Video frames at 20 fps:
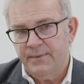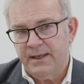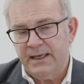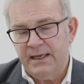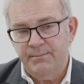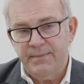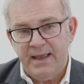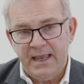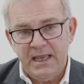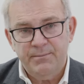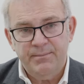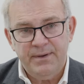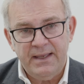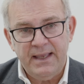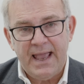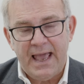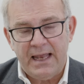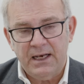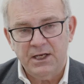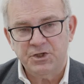he may
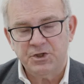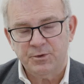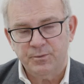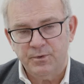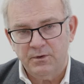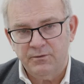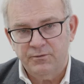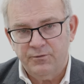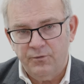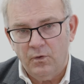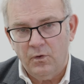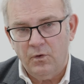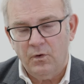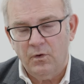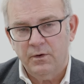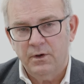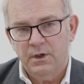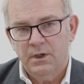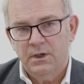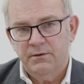be eligible
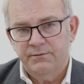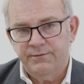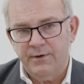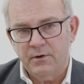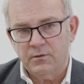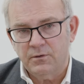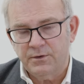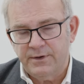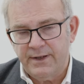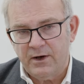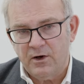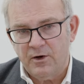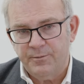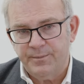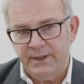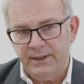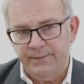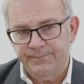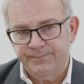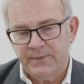for focal
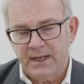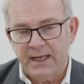therapy,